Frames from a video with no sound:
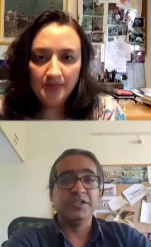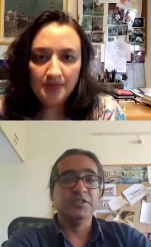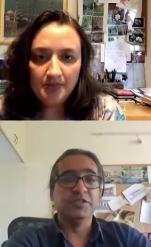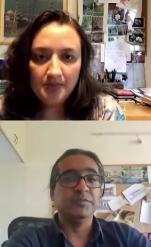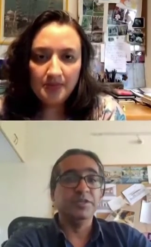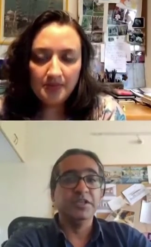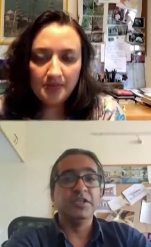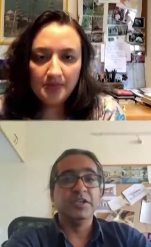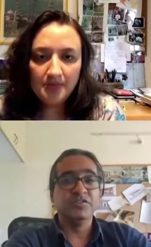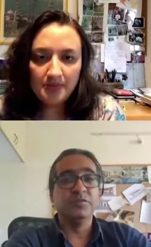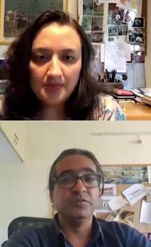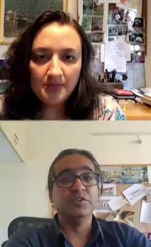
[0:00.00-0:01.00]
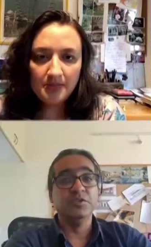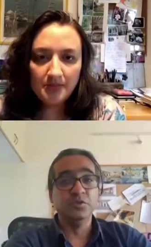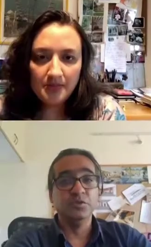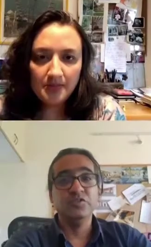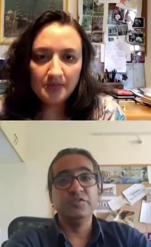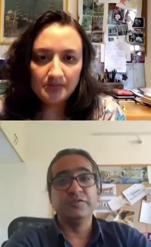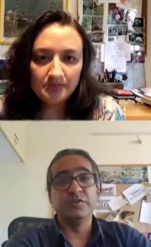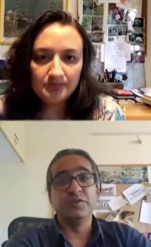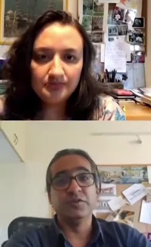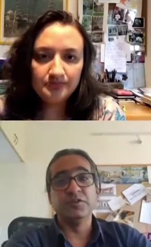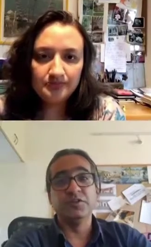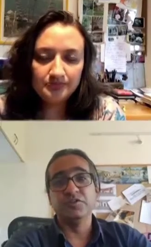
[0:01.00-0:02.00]
Speaker 1: you collect in the beginning has to be
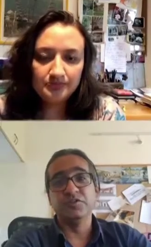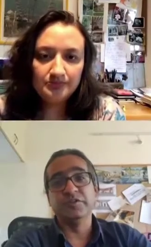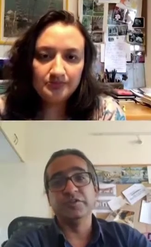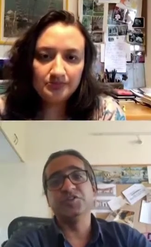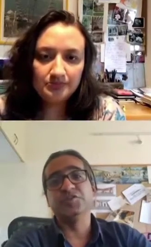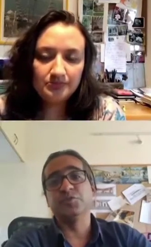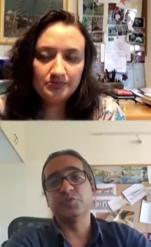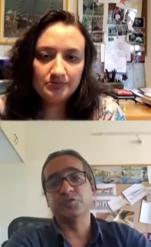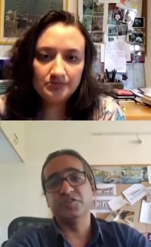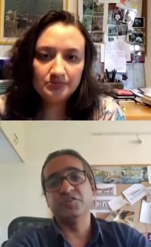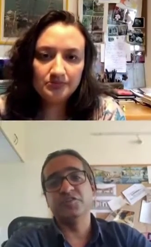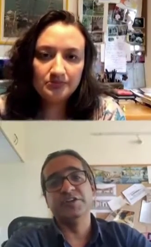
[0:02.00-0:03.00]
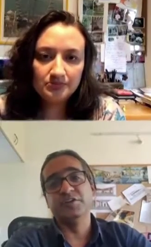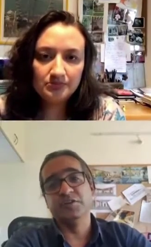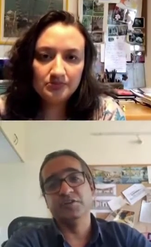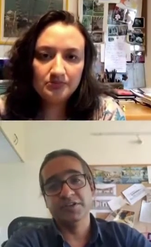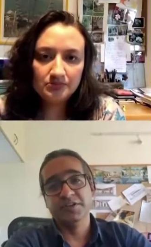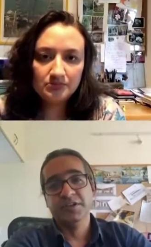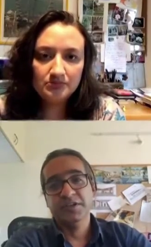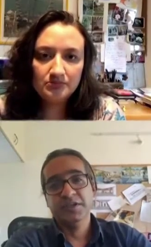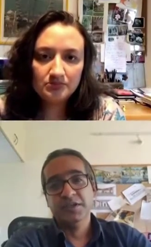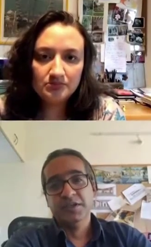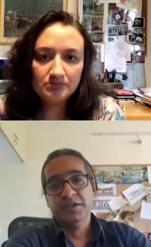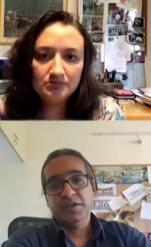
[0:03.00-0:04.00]
used for the certification process later on.
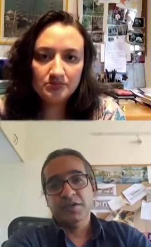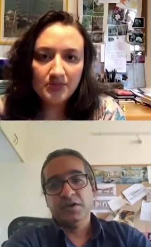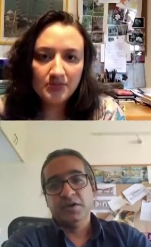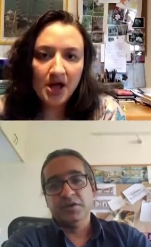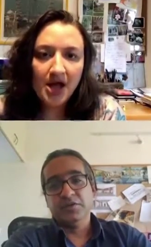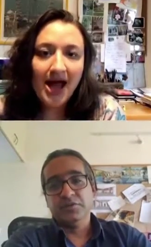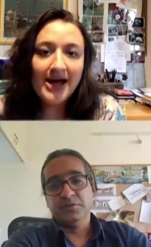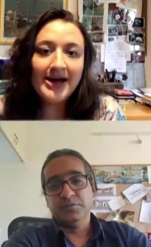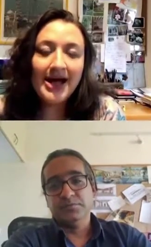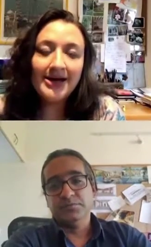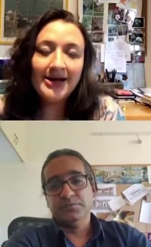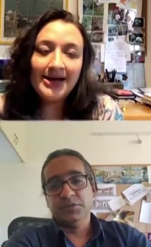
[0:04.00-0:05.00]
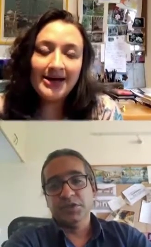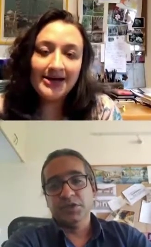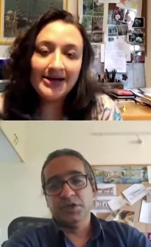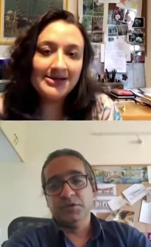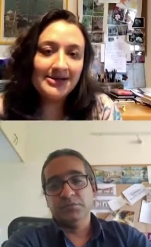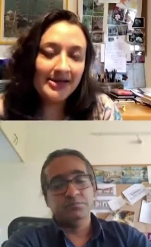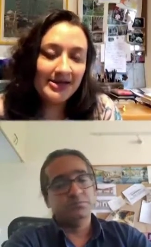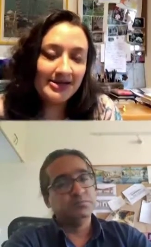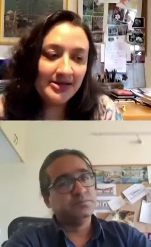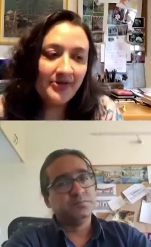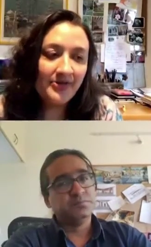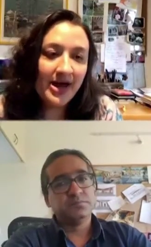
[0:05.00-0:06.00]
Uh, so, and, and that is uh,
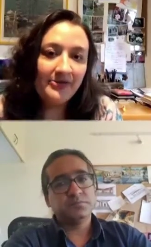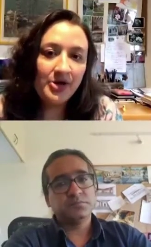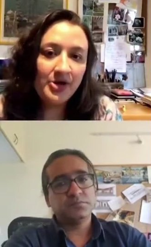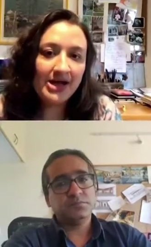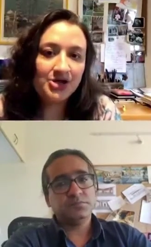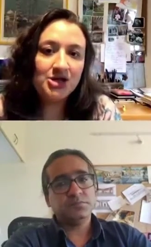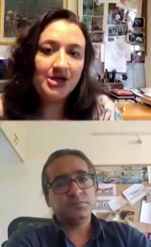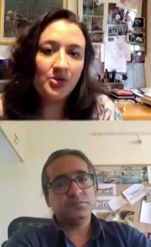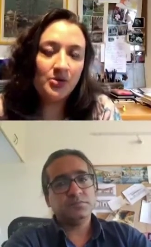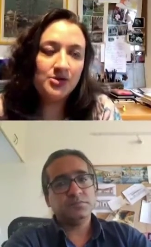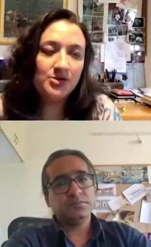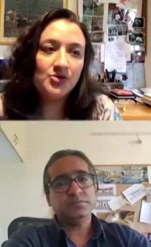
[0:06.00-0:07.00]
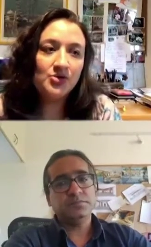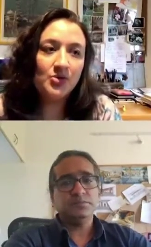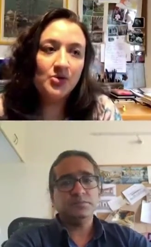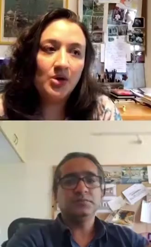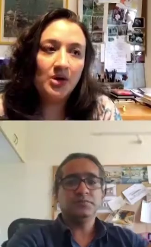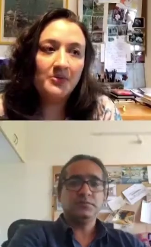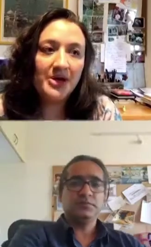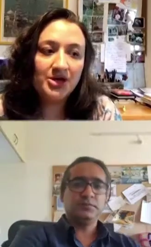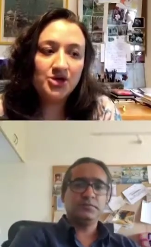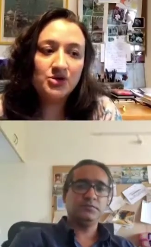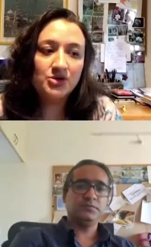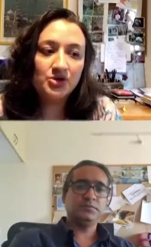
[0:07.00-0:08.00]
the
Speaker 2: reason why we actually also
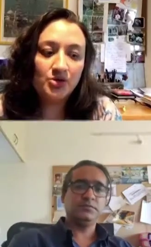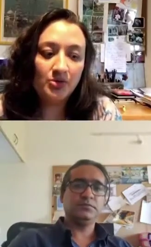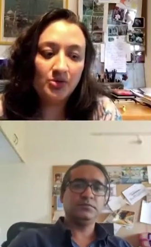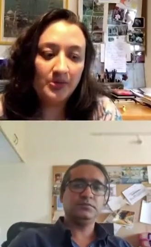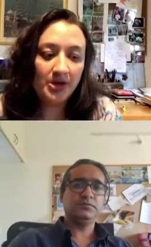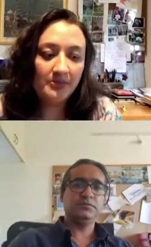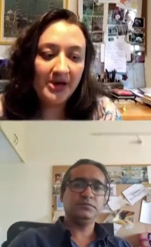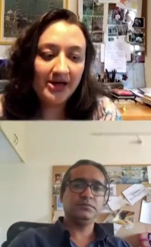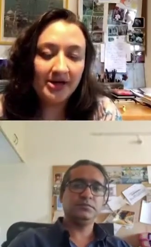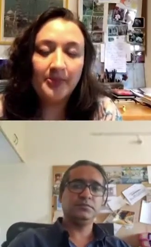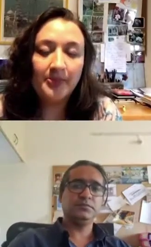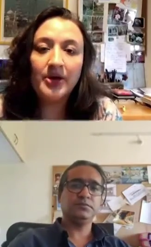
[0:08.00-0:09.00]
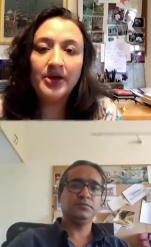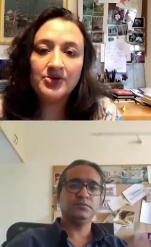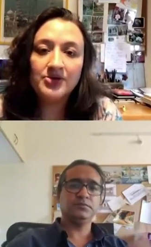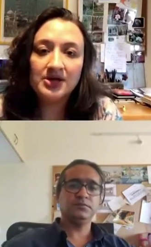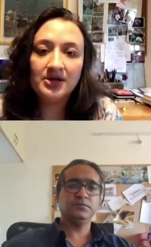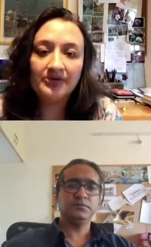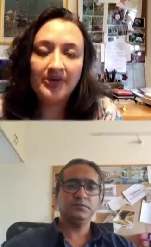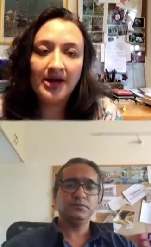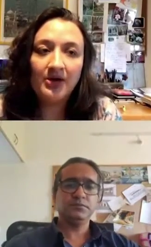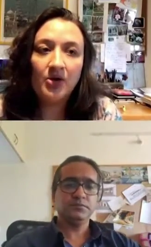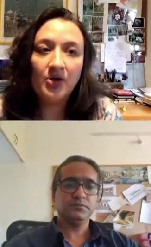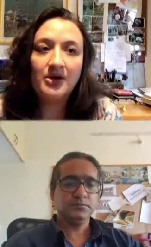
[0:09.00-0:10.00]
uh, make you know uh, make it a point to
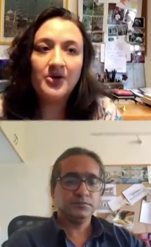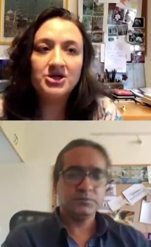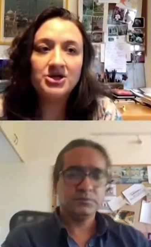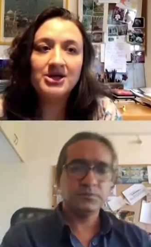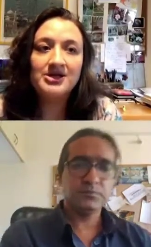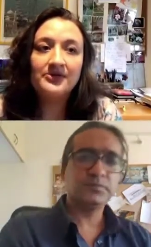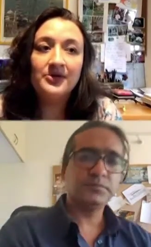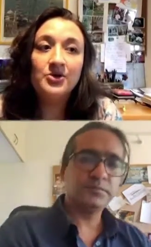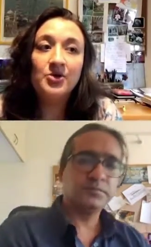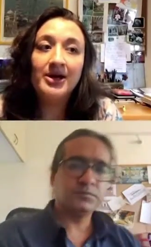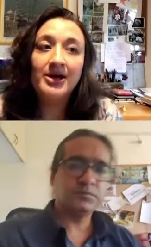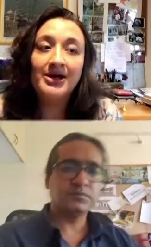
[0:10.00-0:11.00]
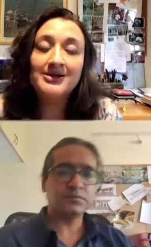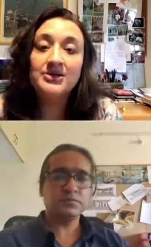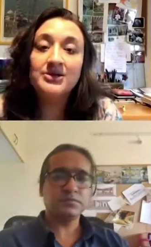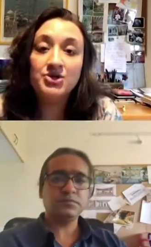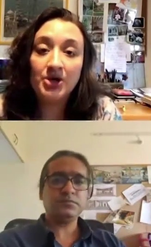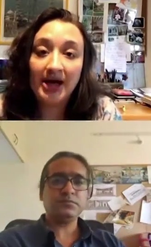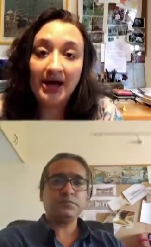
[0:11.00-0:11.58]
certify all our projects, even though it is a